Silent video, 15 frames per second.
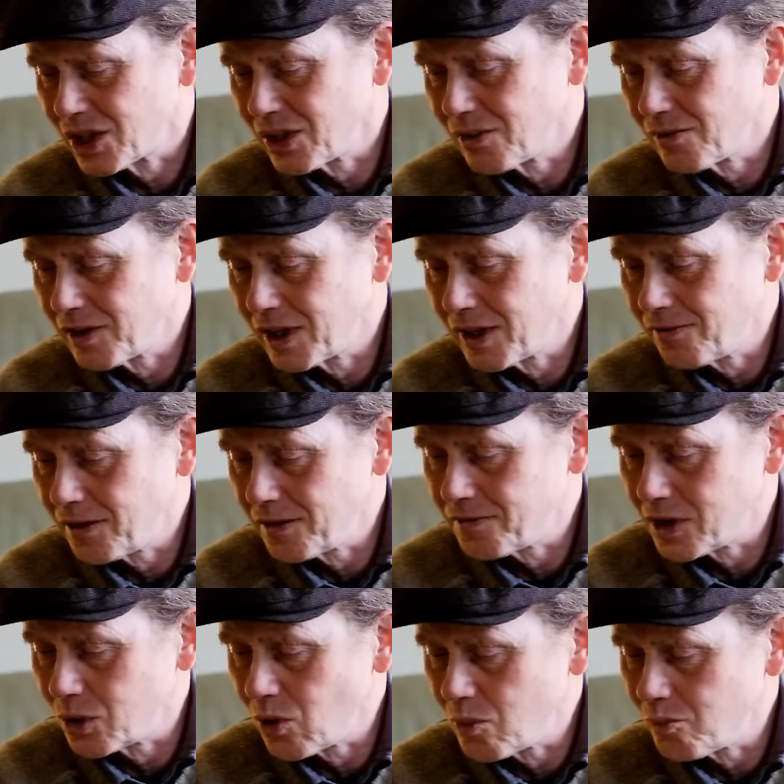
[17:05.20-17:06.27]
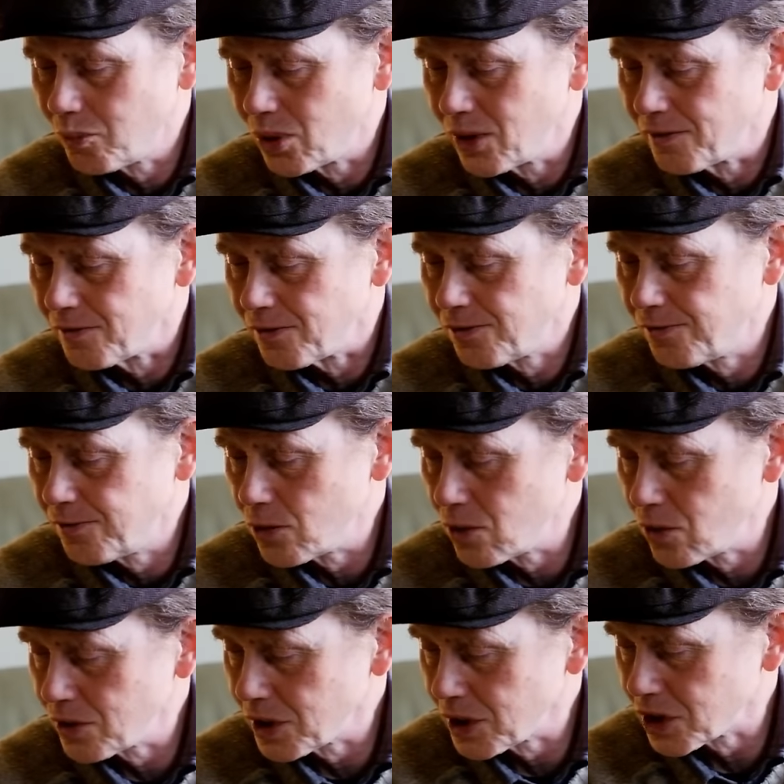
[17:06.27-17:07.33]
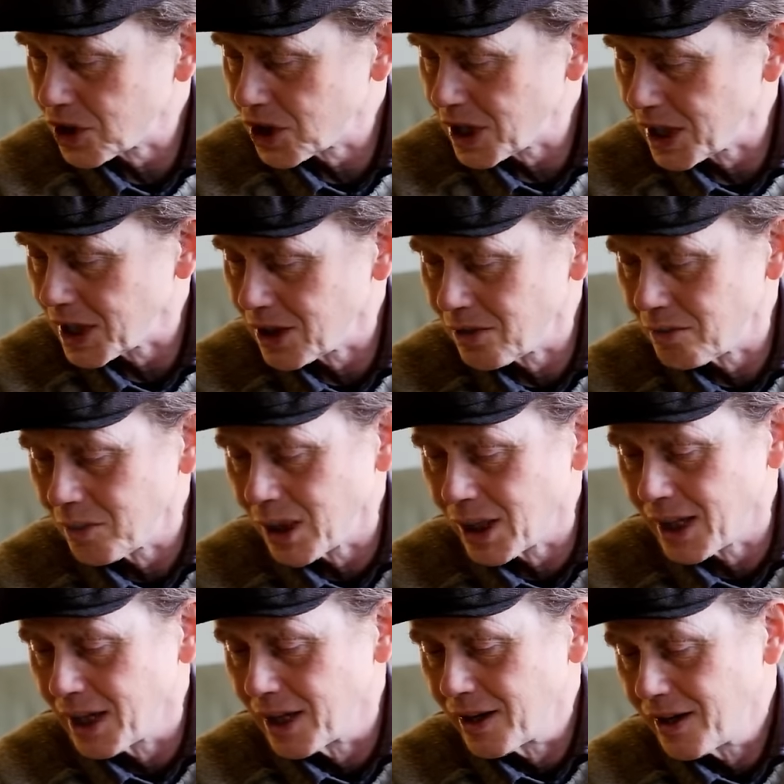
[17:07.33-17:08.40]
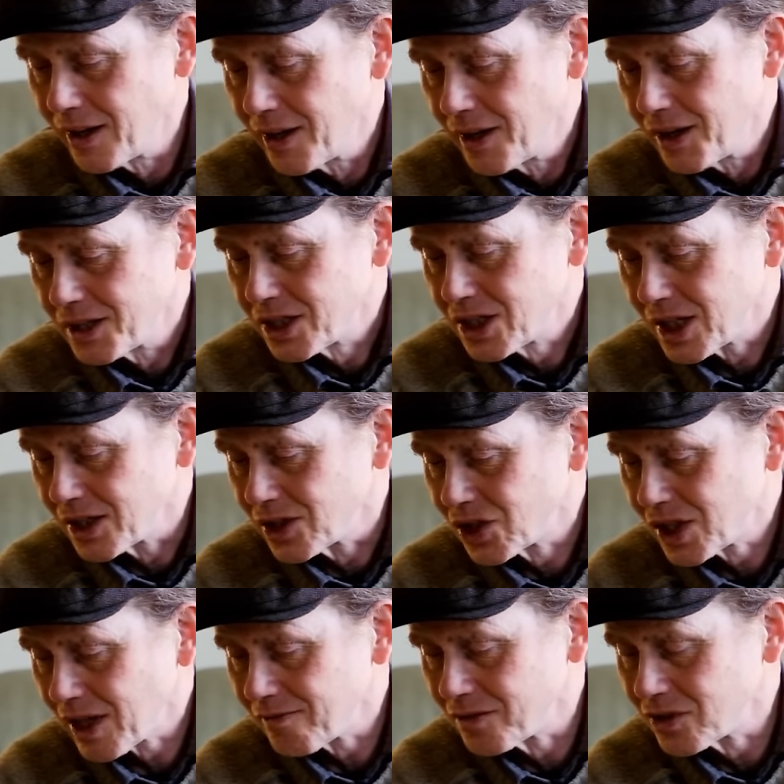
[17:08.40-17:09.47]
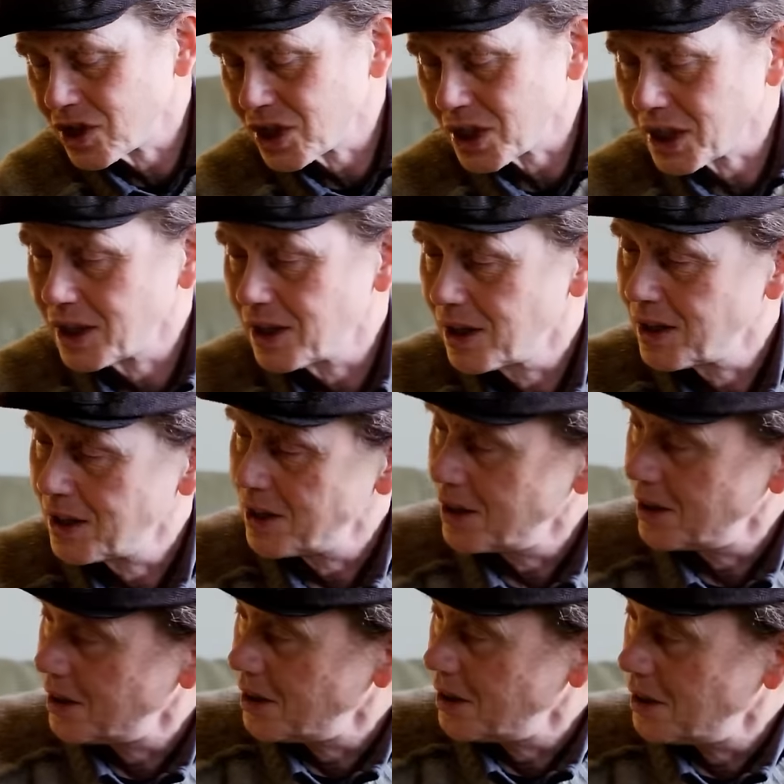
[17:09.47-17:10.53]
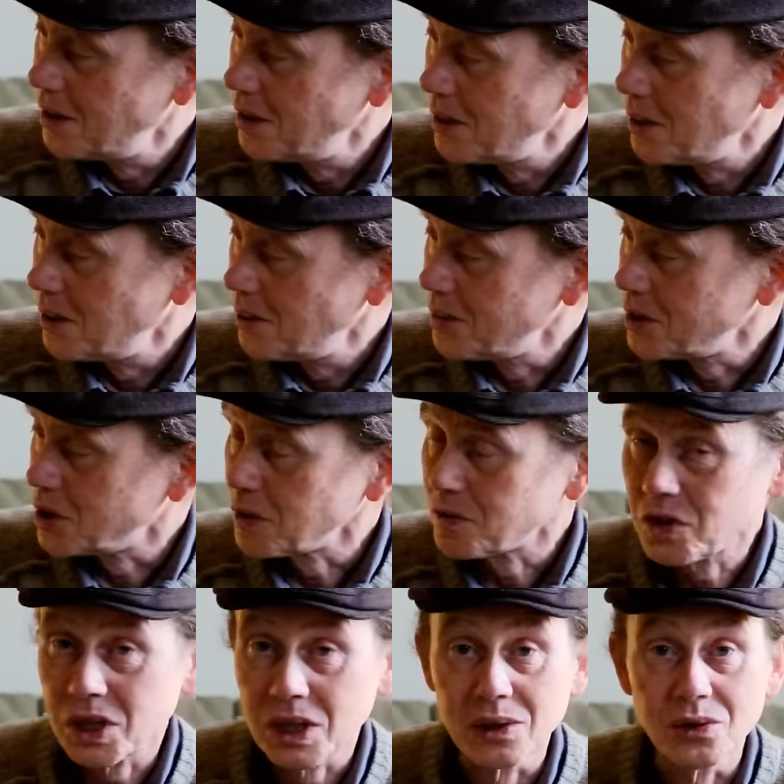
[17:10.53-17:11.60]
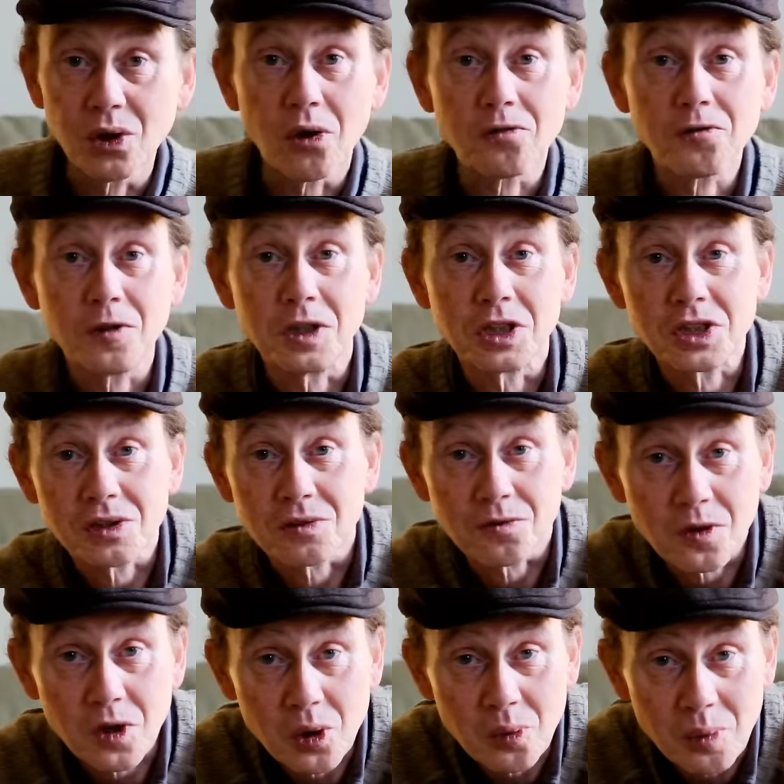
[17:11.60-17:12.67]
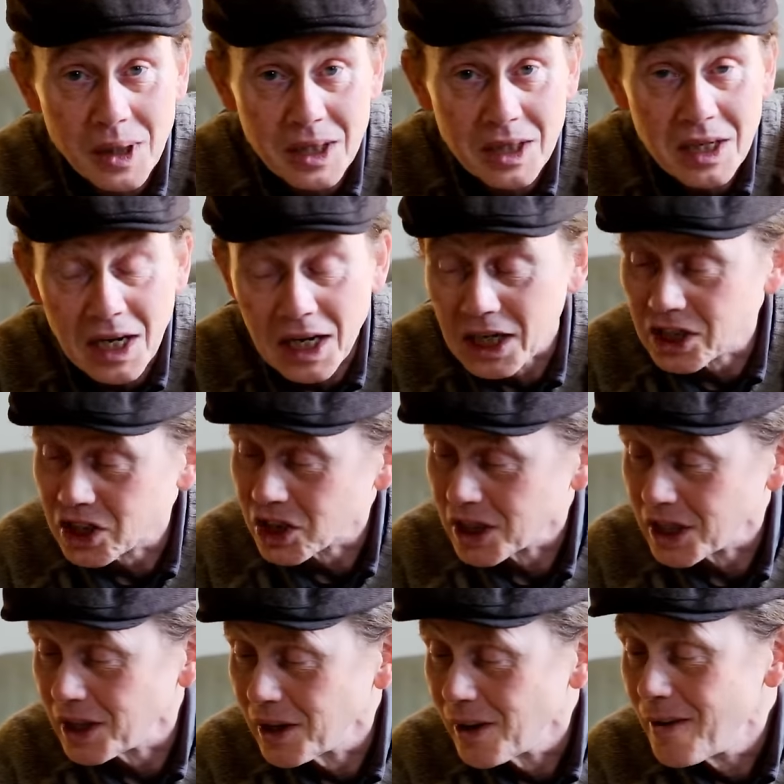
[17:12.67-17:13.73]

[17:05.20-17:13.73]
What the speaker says: lovely 51.4 that's sitting on my T70, which I've still not finished the film in, actually,